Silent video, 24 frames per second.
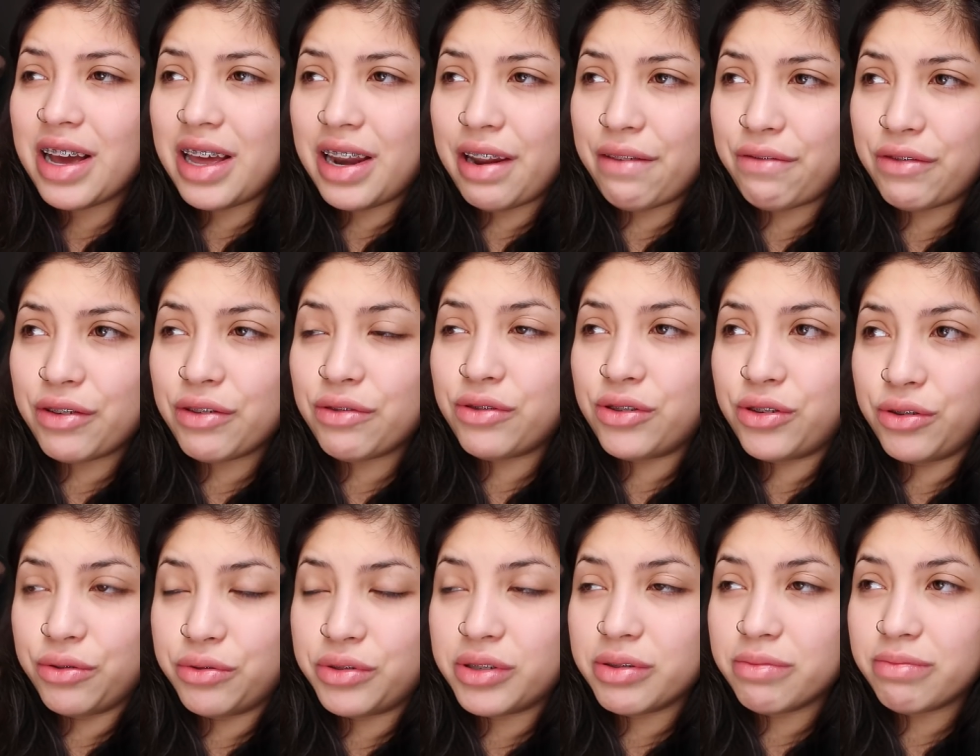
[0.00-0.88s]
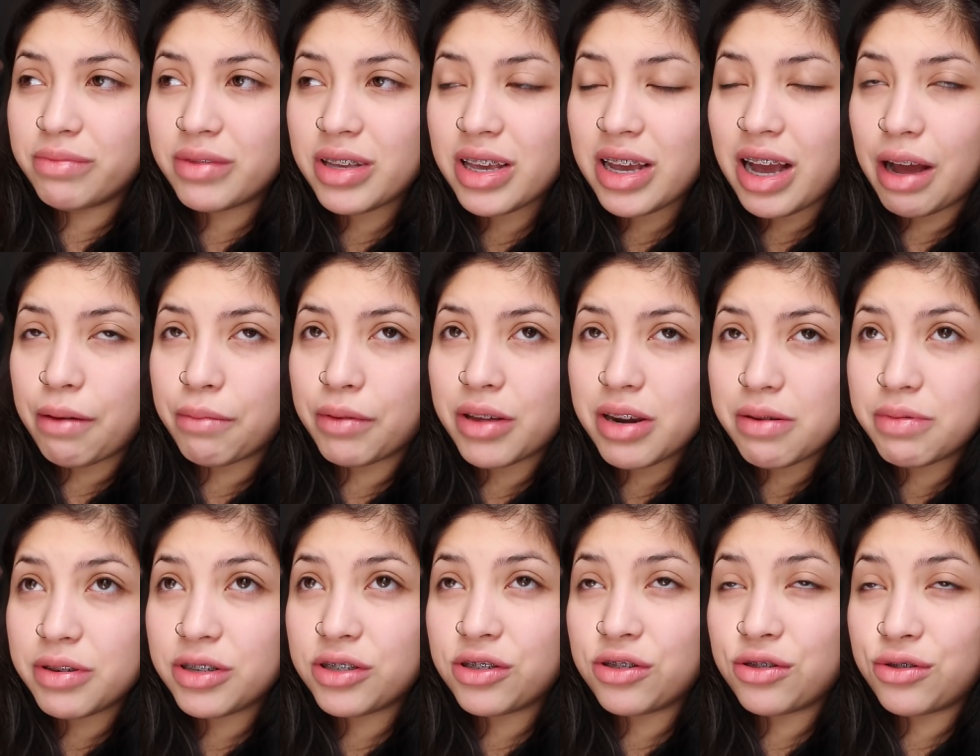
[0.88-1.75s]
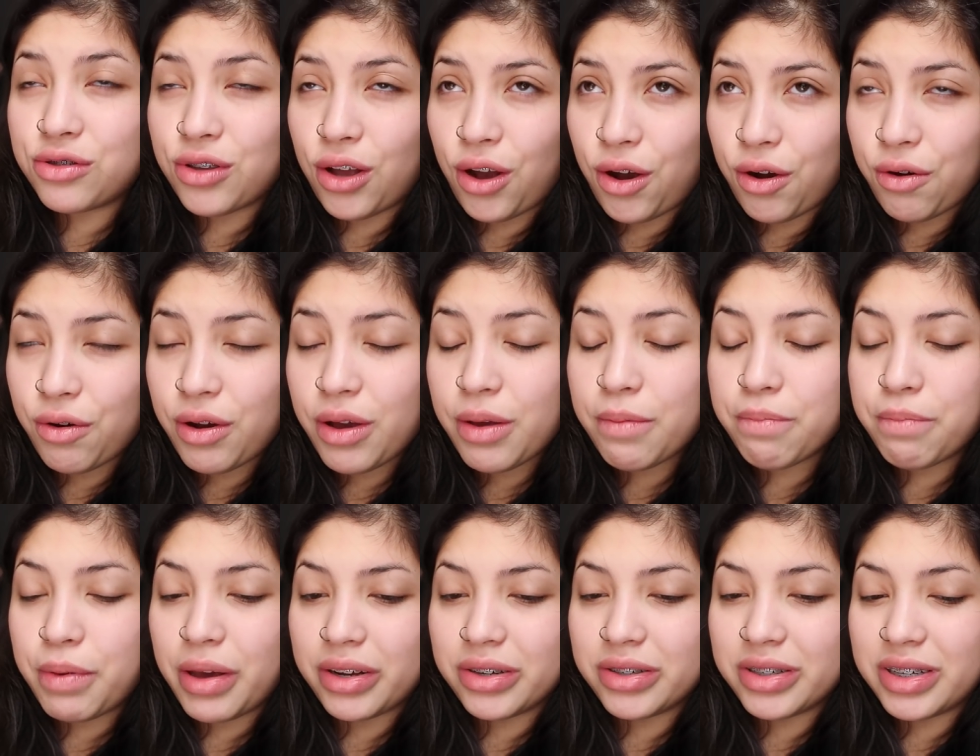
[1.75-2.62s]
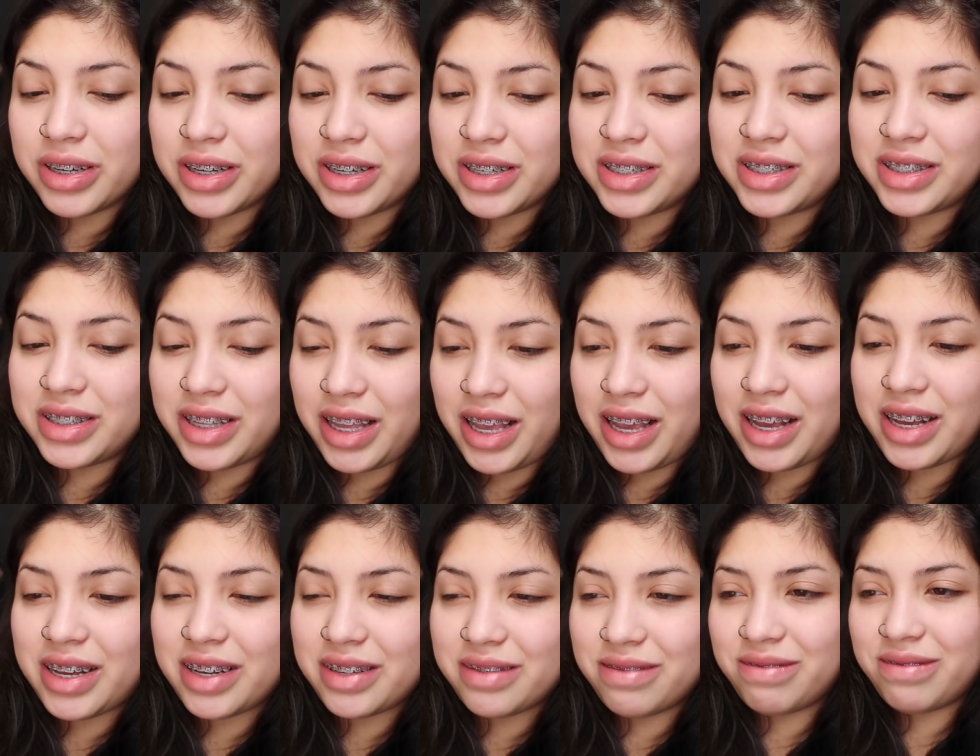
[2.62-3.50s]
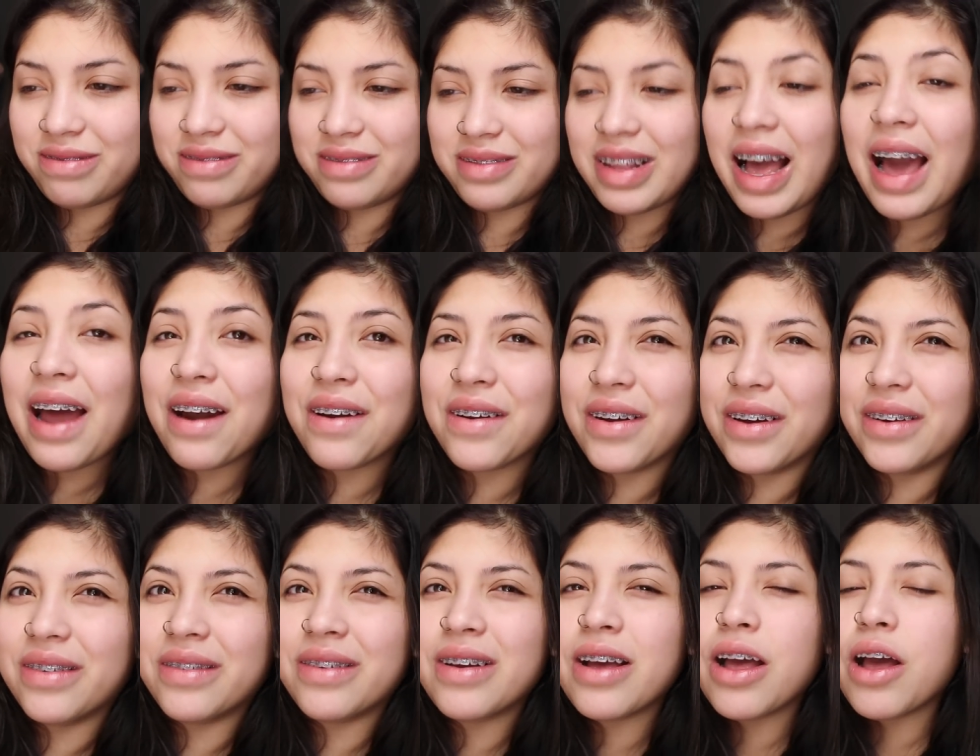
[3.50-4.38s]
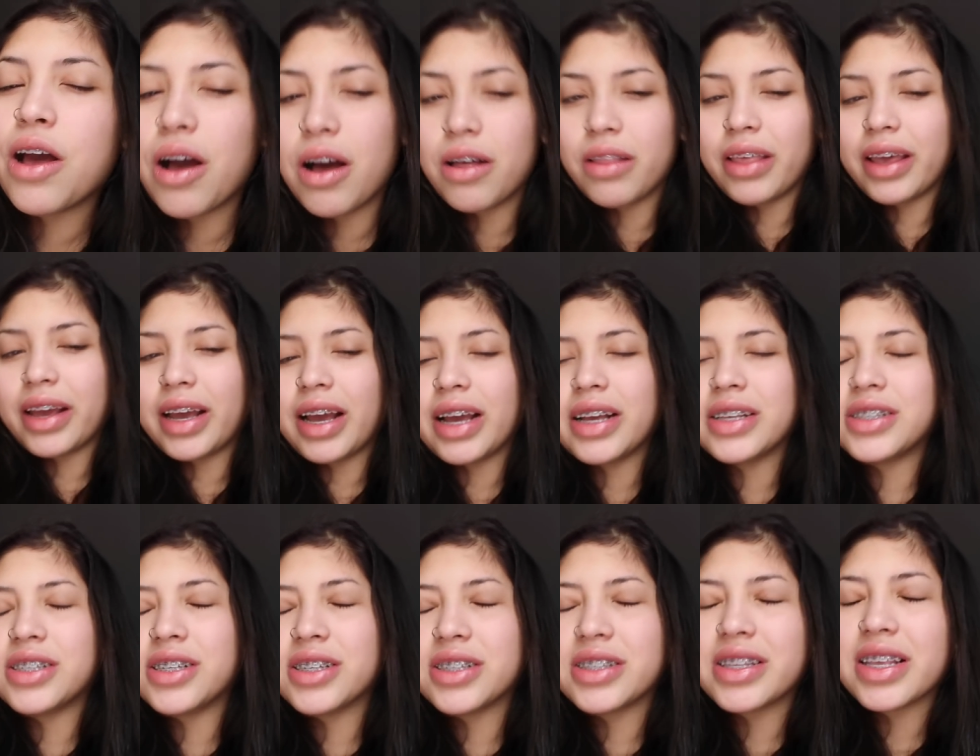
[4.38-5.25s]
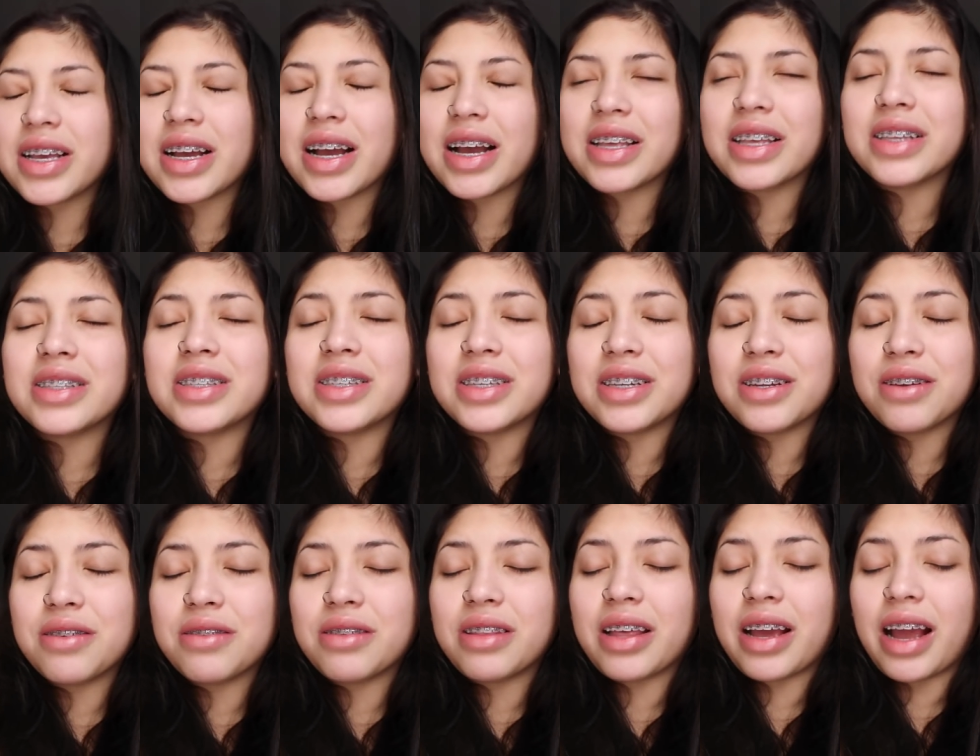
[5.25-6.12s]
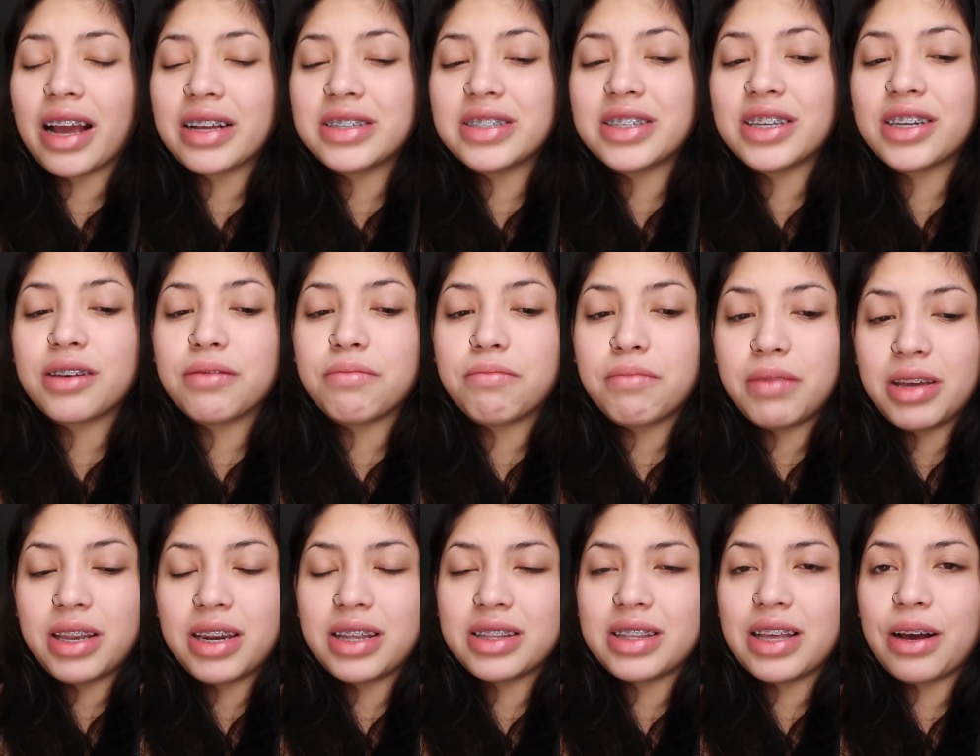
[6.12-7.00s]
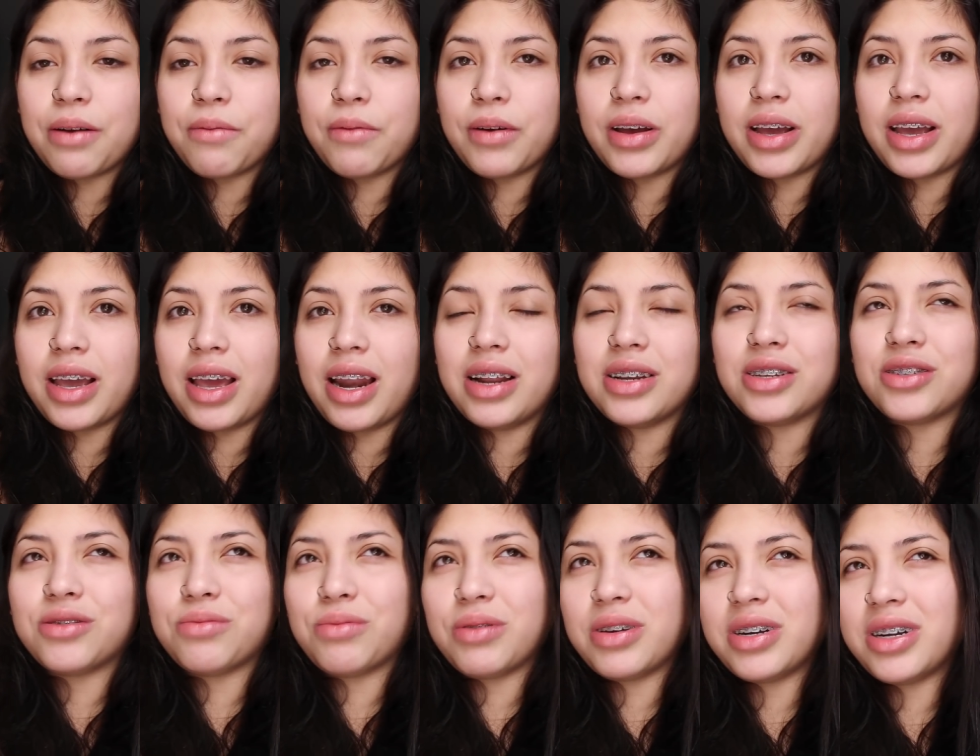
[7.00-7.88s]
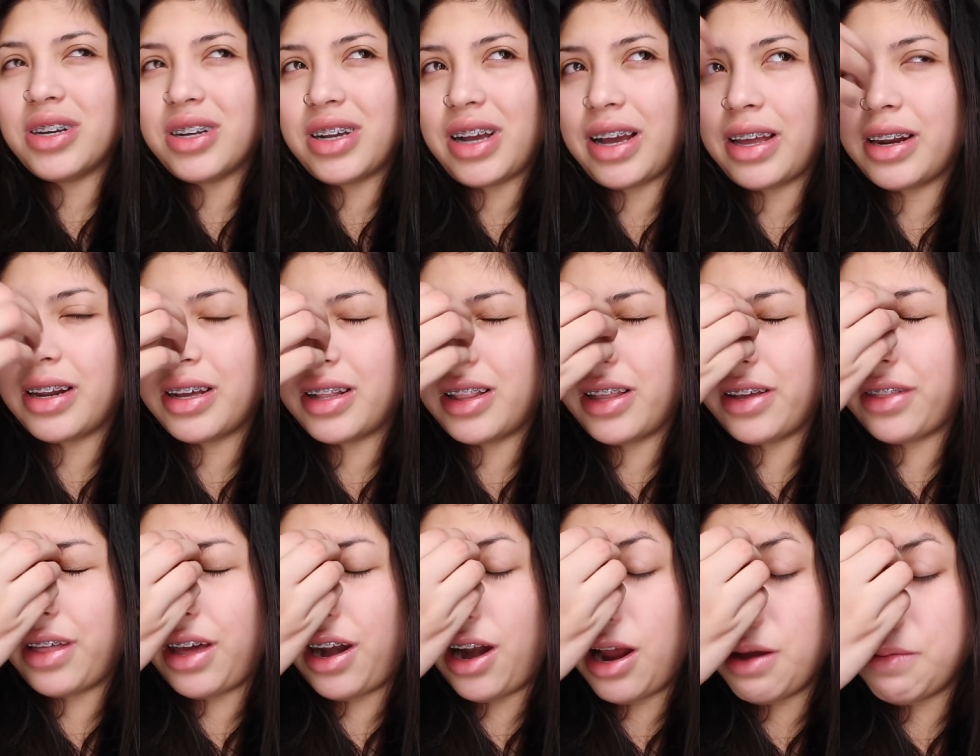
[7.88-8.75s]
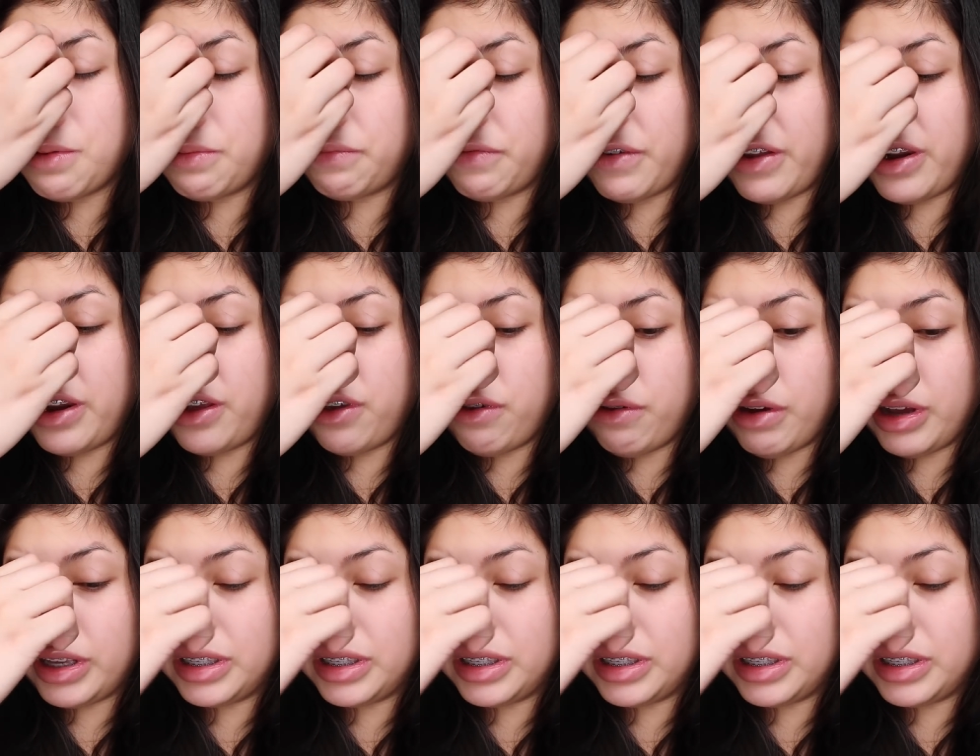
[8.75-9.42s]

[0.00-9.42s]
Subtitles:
and if you do something, I'm gonna be so embarrassed. Like, I don't know. Like, it's just like, I didn't mean it that way, and I just wanted to kind of clear that up if any of you